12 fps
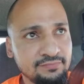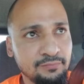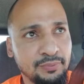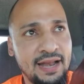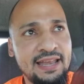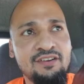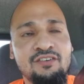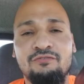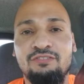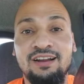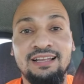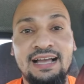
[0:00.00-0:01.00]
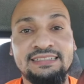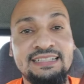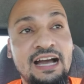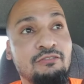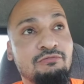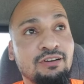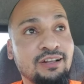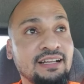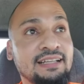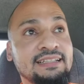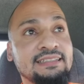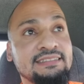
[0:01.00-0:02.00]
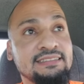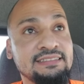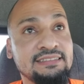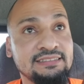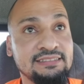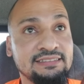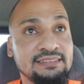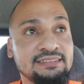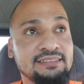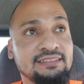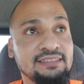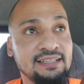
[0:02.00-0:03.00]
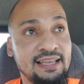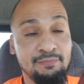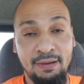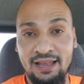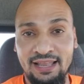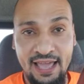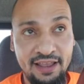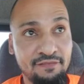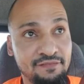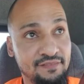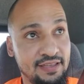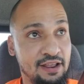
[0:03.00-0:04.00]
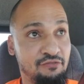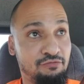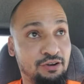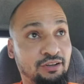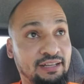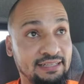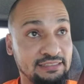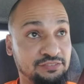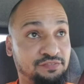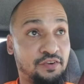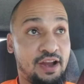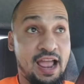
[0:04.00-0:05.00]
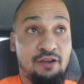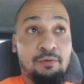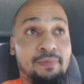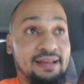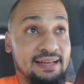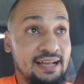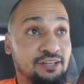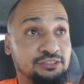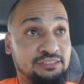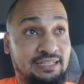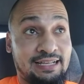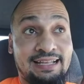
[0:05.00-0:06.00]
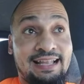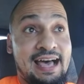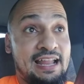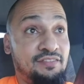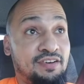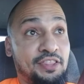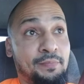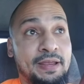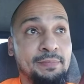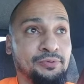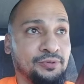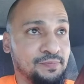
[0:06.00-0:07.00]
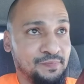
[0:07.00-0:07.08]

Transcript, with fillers: but I never realized how real it is in my life and real it is for everybody else, a lot of other people.